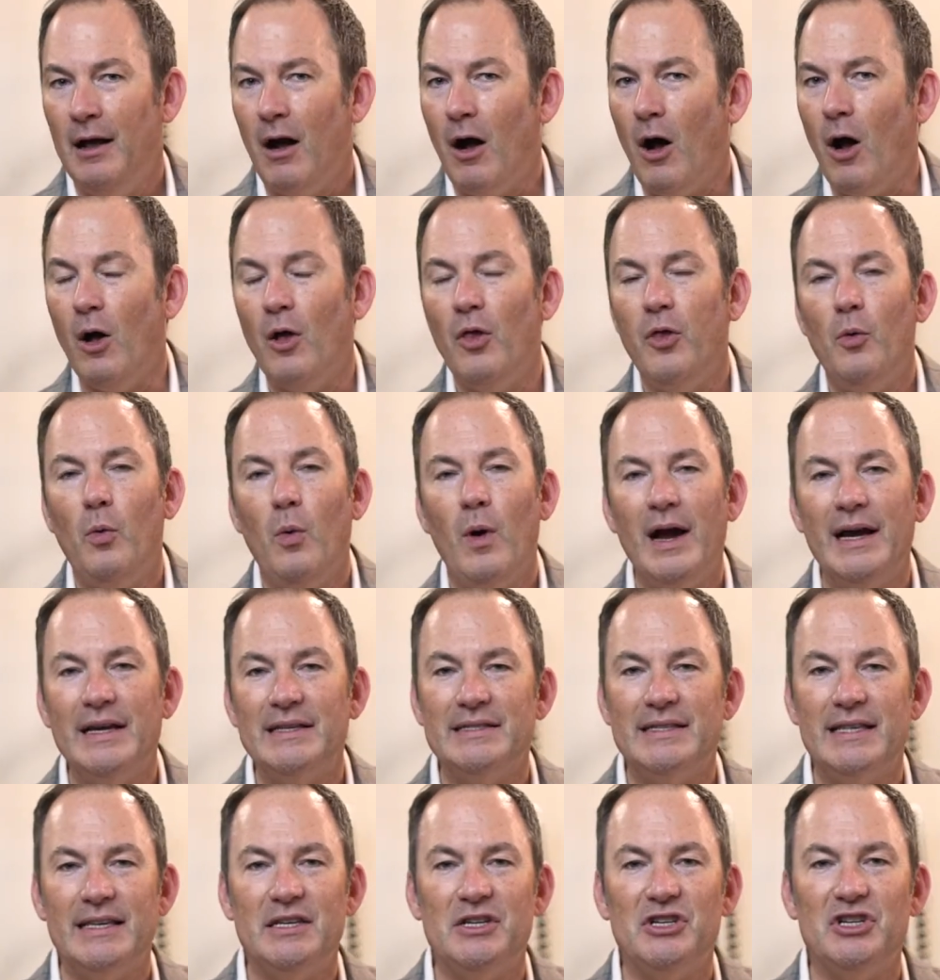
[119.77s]
All the
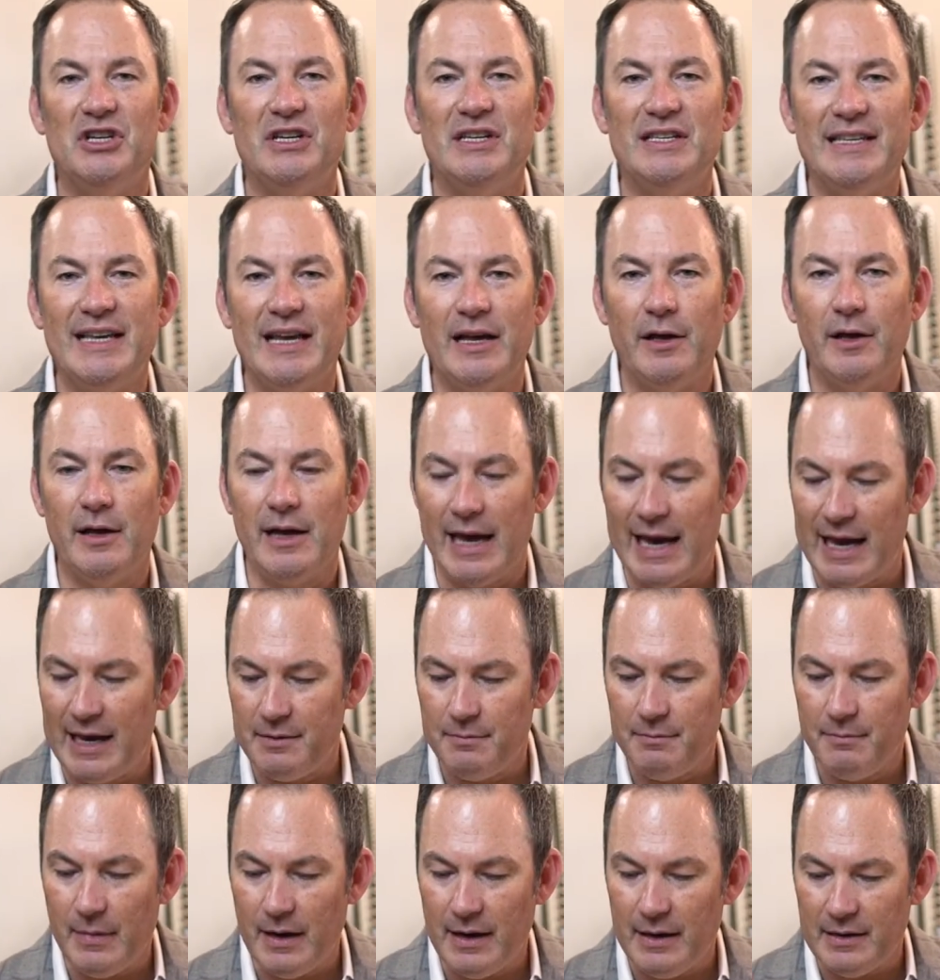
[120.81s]
wines that she's
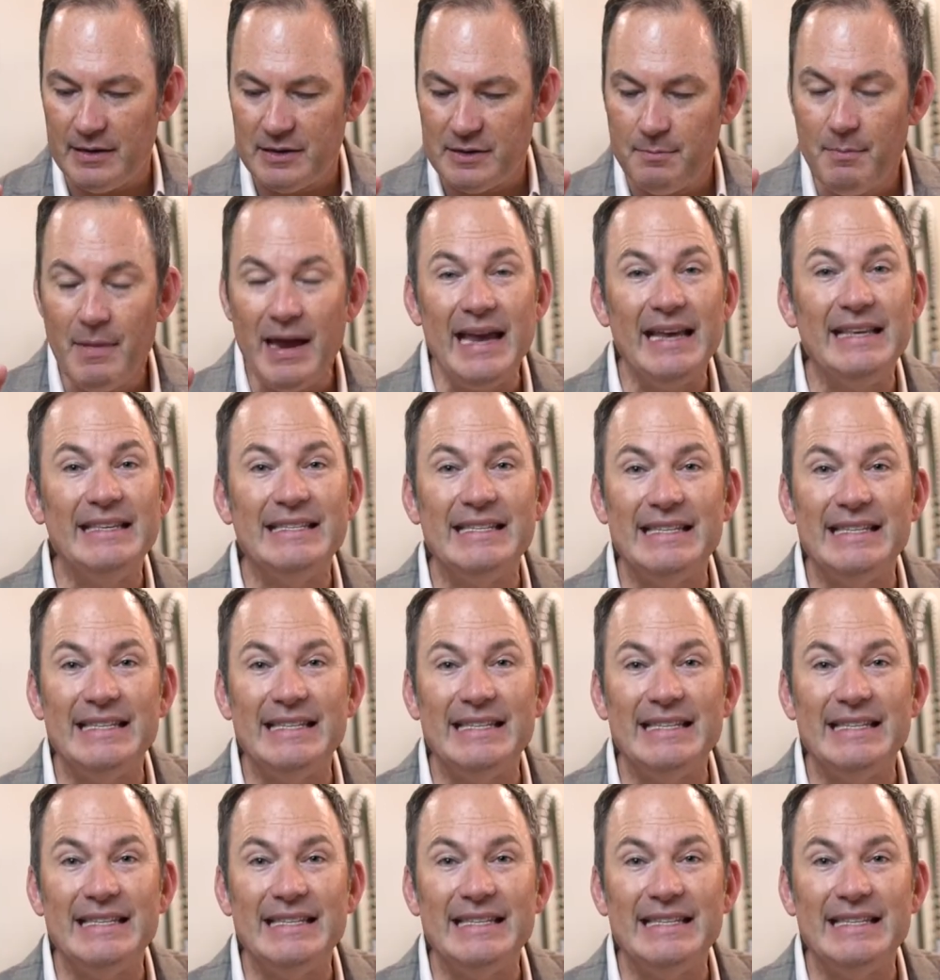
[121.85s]
has made